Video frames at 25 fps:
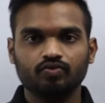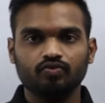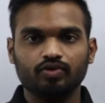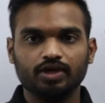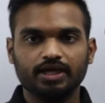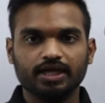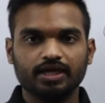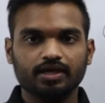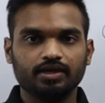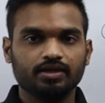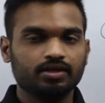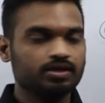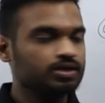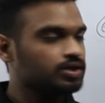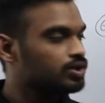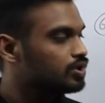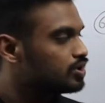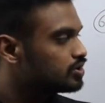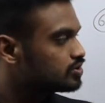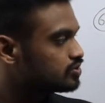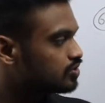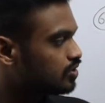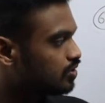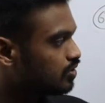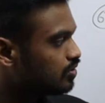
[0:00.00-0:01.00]
Okay,
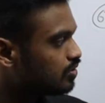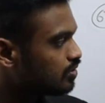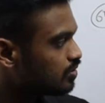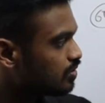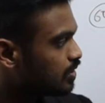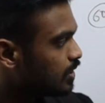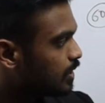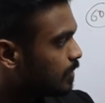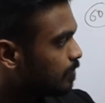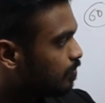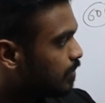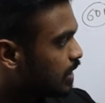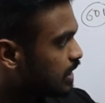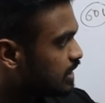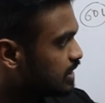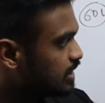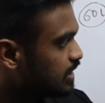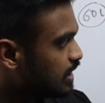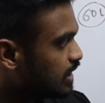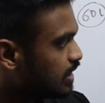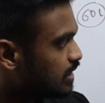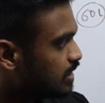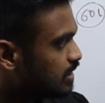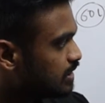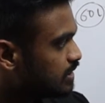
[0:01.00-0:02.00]
so but
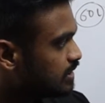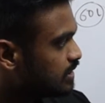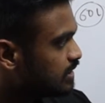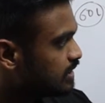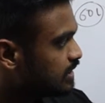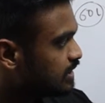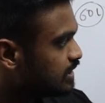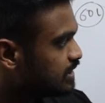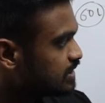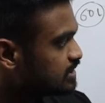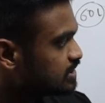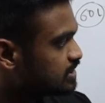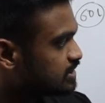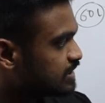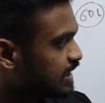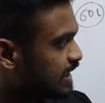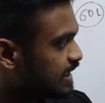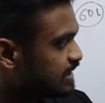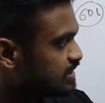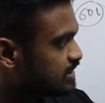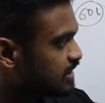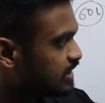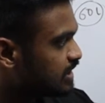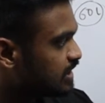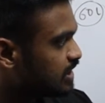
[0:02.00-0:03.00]
here it is
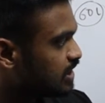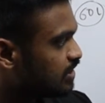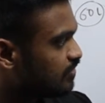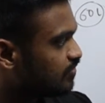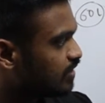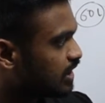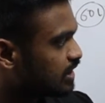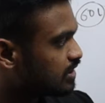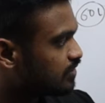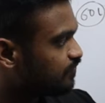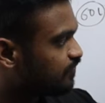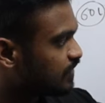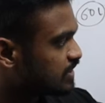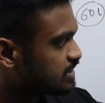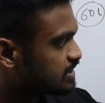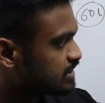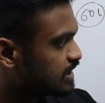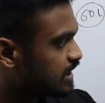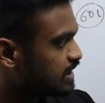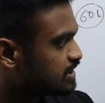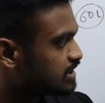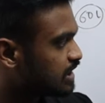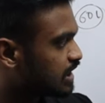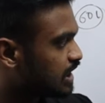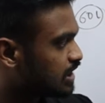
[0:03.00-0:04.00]
changing in the first
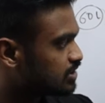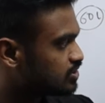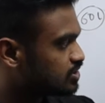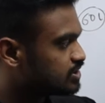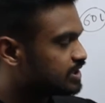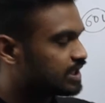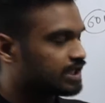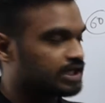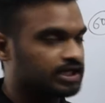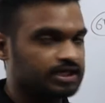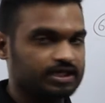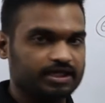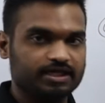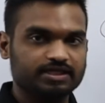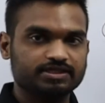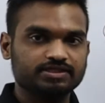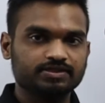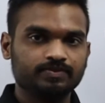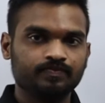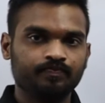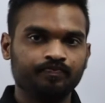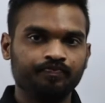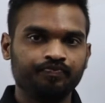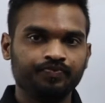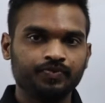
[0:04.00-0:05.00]
case and also second case.
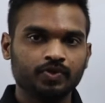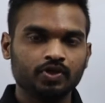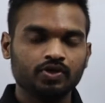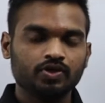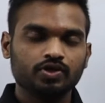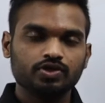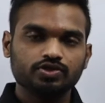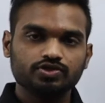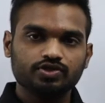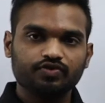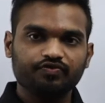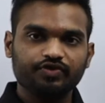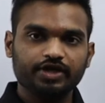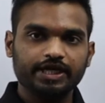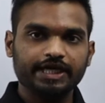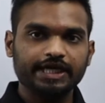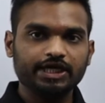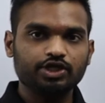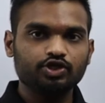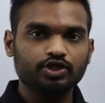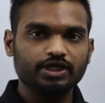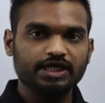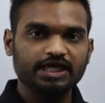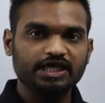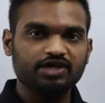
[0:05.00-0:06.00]
So we
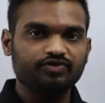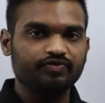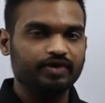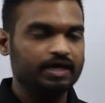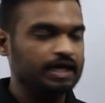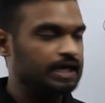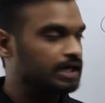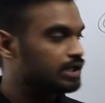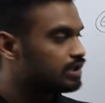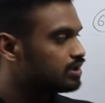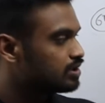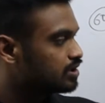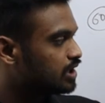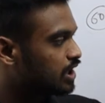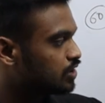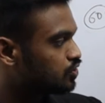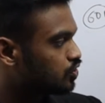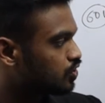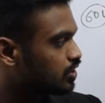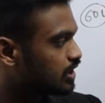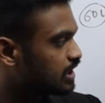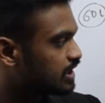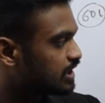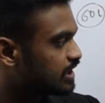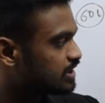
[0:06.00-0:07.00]
need to equate the
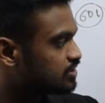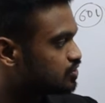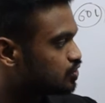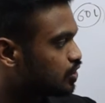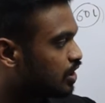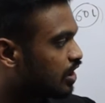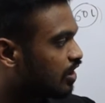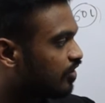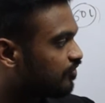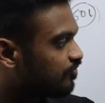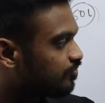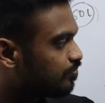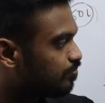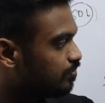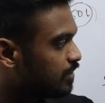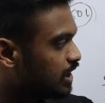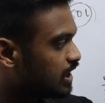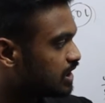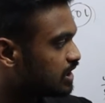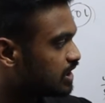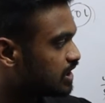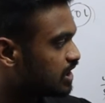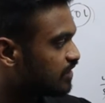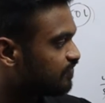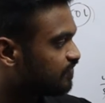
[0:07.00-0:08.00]
total ratio of
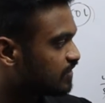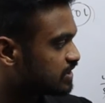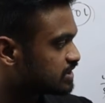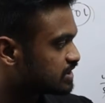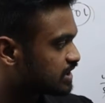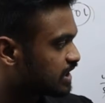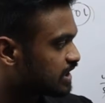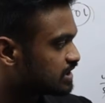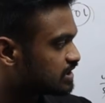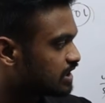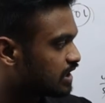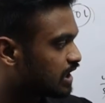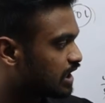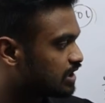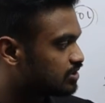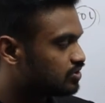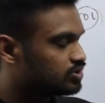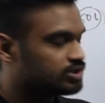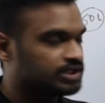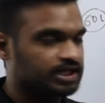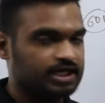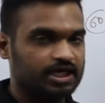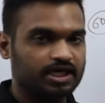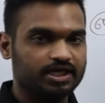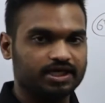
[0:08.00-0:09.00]
milk in the first case and also
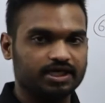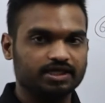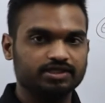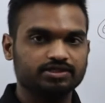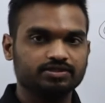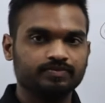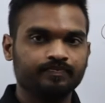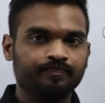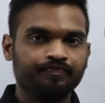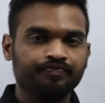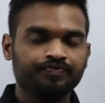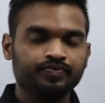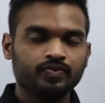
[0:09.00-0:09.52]
second case.